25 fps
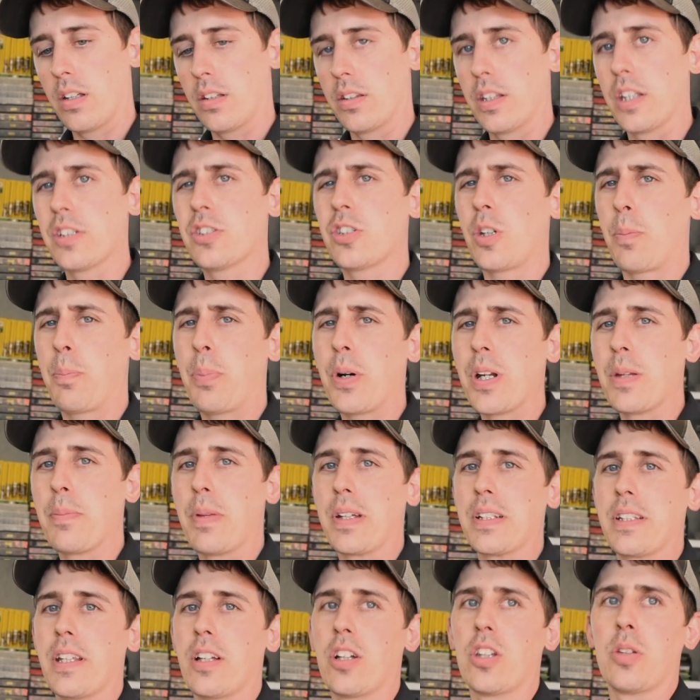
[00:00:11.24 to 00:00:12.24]
This is a pretty
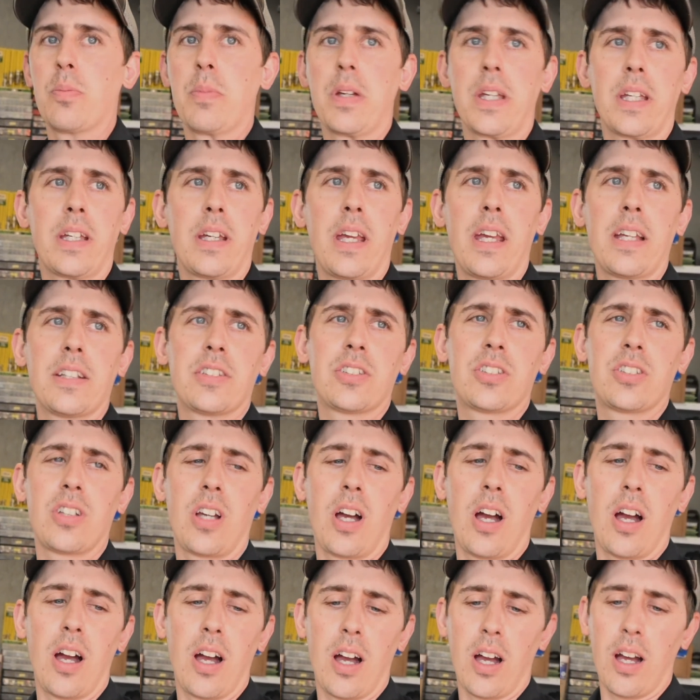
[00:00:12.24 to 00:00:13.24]
big deal to me. It's, you
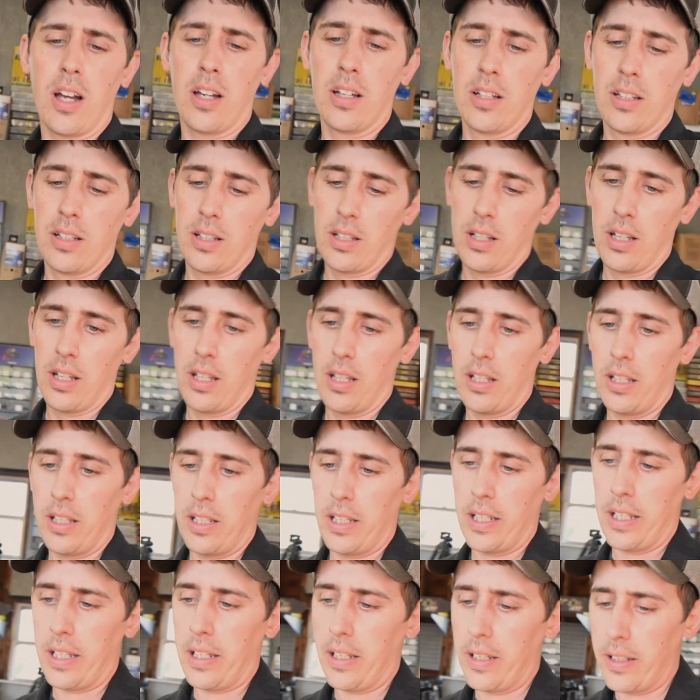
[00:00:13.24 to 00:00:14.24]
know,
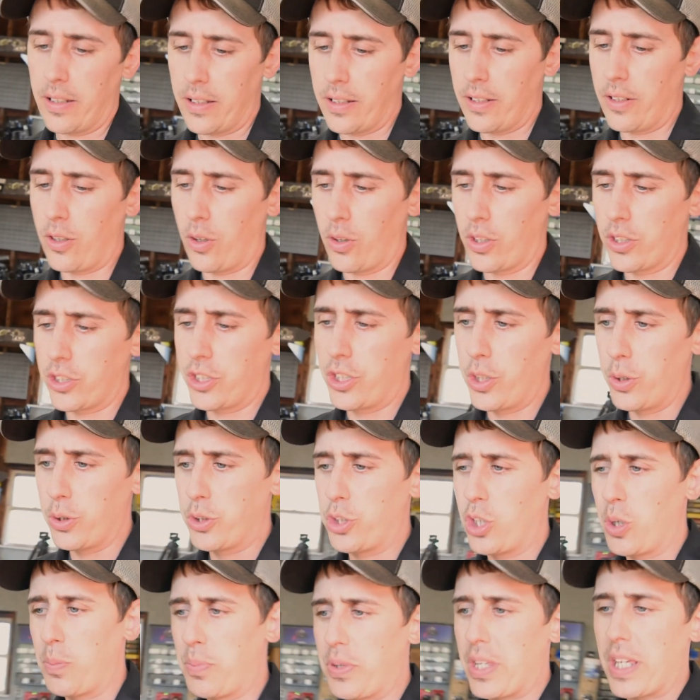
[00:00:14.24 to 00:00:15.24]
this
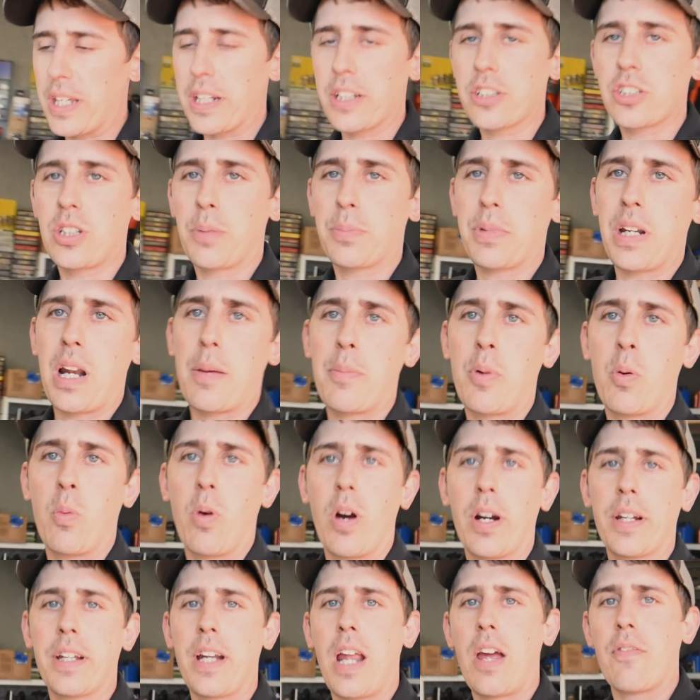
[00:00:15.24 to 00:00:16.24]
YouTube thing is something I've been
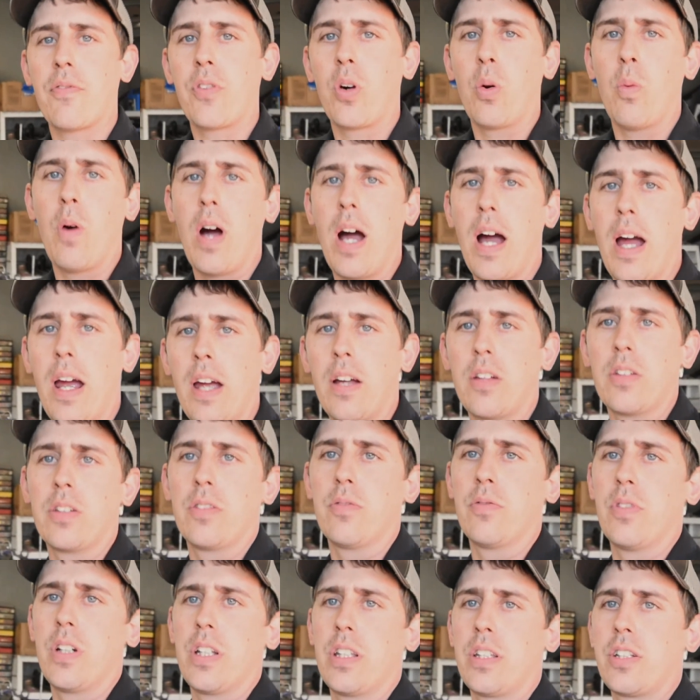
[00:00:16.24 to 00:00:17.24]
working at for a while
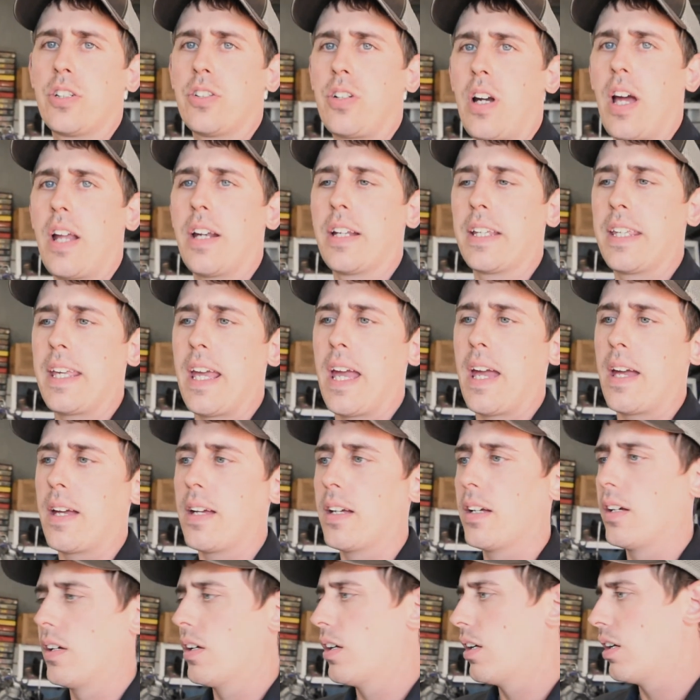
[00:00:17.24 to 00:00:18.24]
and really trying to
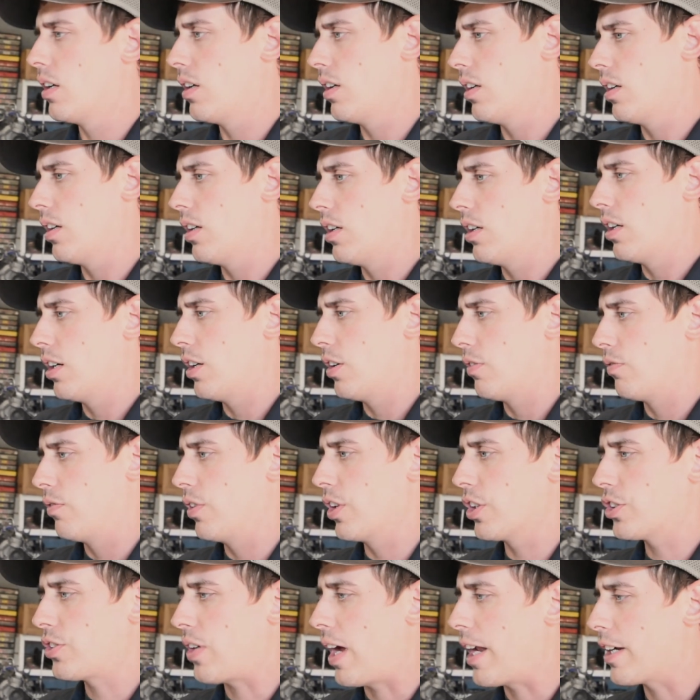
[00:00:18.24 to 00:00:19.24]

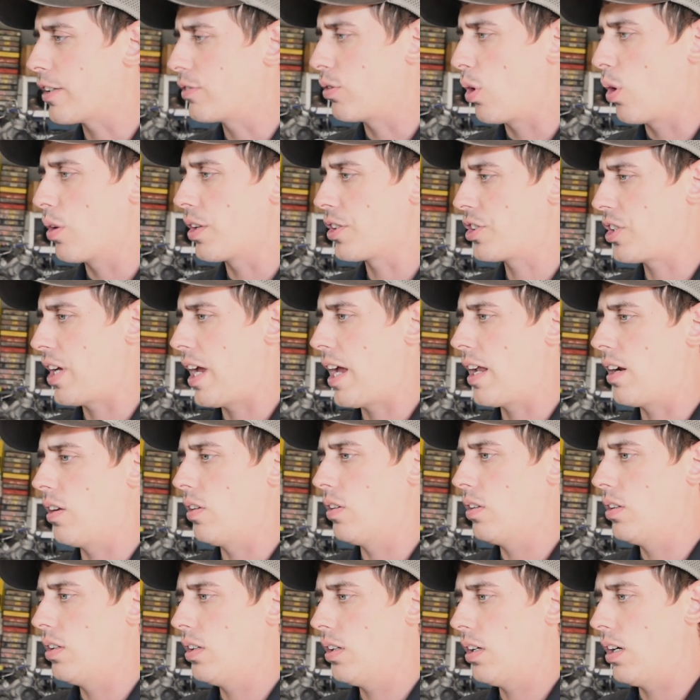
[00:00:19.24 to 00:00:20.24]
grow the
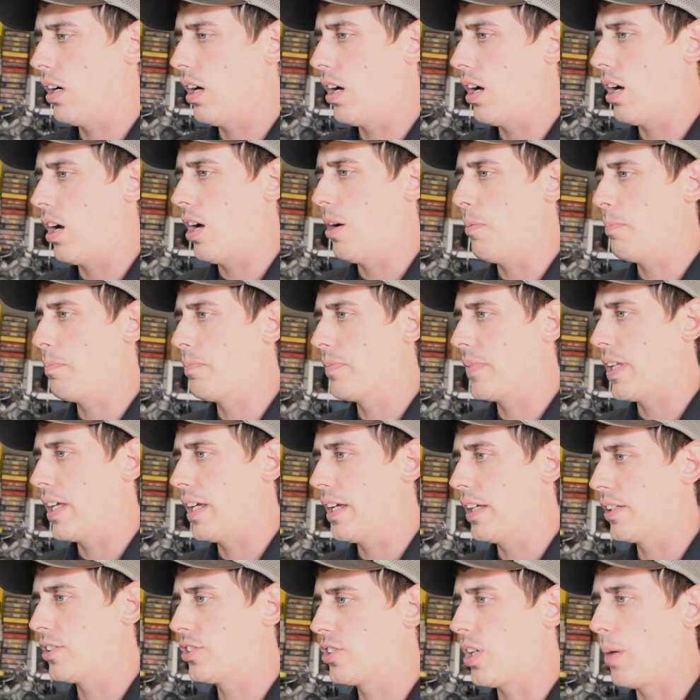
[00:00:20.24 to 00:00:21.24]
channel.
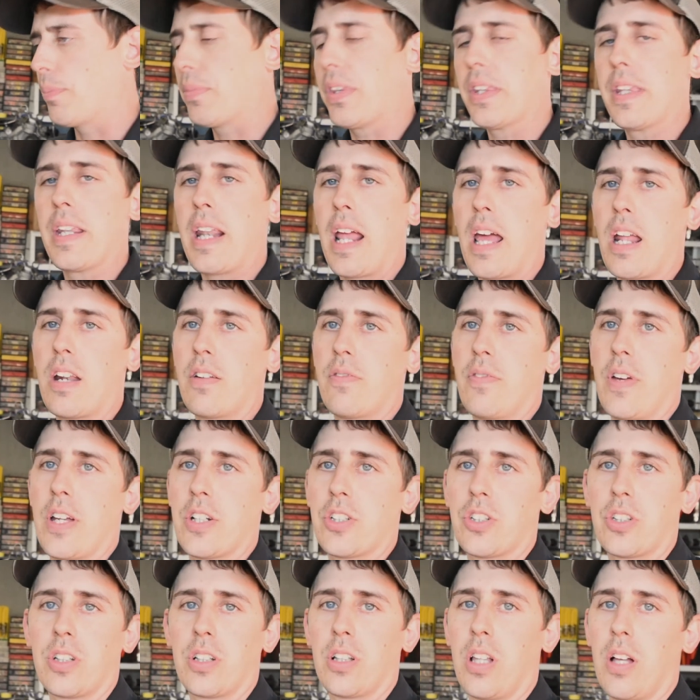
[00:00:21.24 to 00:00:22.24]
It's something that I'd
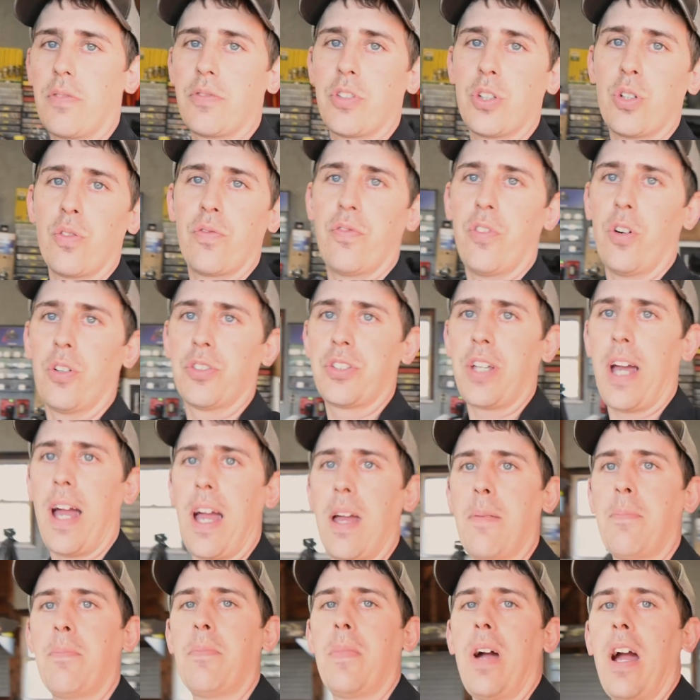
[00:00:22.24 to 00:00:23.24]
eventually love to do full
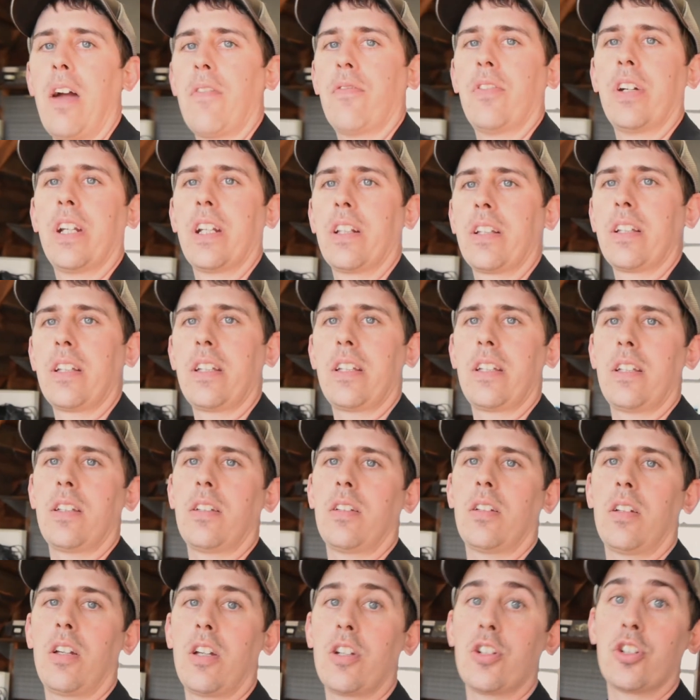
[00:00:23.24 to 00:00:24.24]
time. I
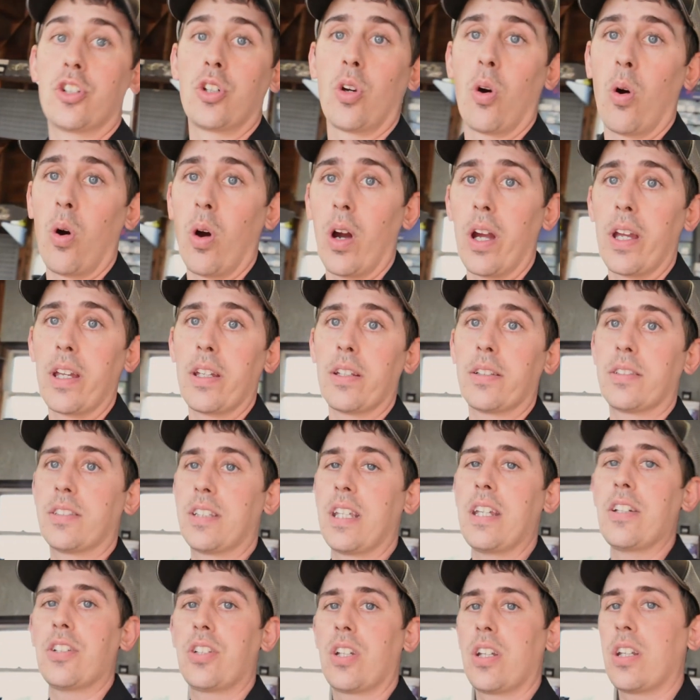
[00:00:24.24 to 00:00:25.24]
really enjoy
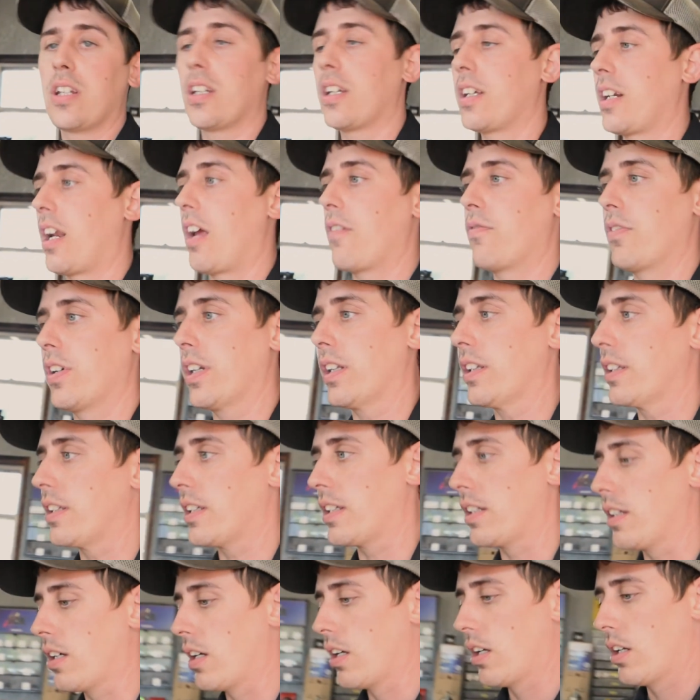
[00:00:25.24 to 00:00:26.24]
teaching and I
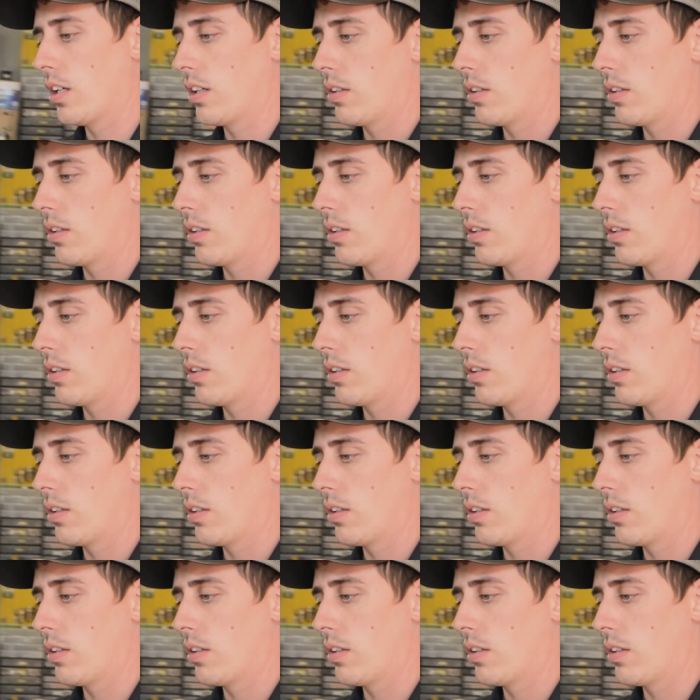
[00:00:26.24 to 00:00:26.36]
really